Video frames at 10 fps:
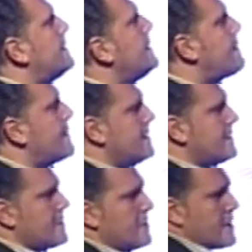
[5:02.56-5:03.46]
different
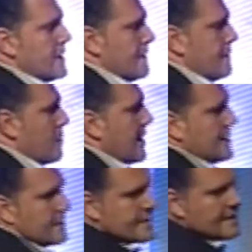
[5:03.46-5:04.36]
story for brand
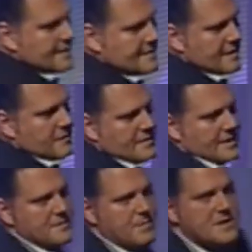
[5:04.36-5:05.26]
advertisers out there,
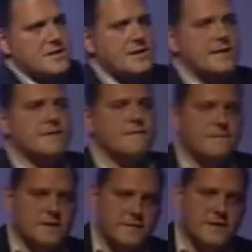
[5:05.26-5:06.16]
especially
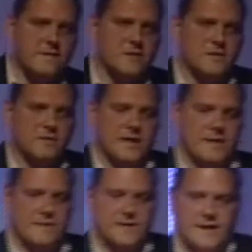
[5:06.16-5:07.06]
TV-focused brand
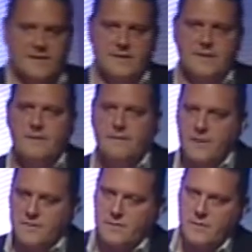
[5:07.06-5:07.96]
advertisers.
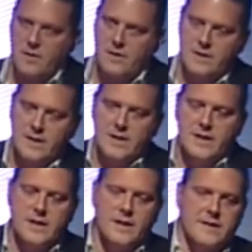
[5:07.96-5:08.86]
First of all,
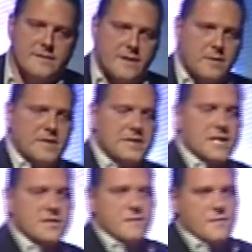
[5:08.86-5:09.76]
the
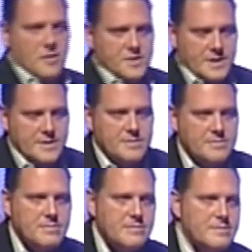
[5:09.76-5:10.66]
fragmentation of content.
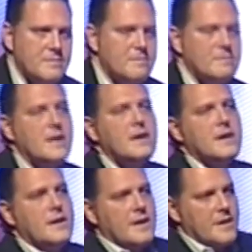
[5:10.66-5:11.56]

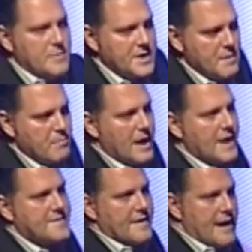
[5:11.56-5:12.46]
Media
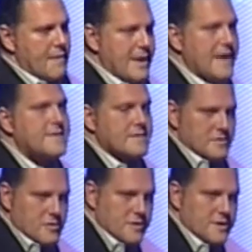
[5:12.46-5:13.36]
buys are based on
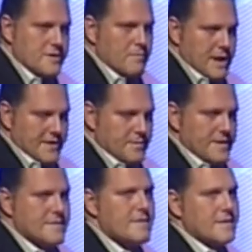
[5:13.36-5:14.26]
content, on
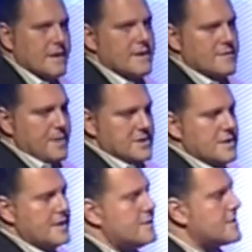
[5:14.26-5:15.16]
placements,
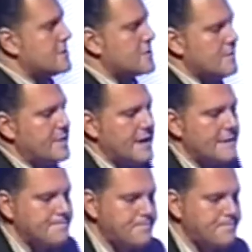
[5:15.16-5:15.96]
especially in traditional media.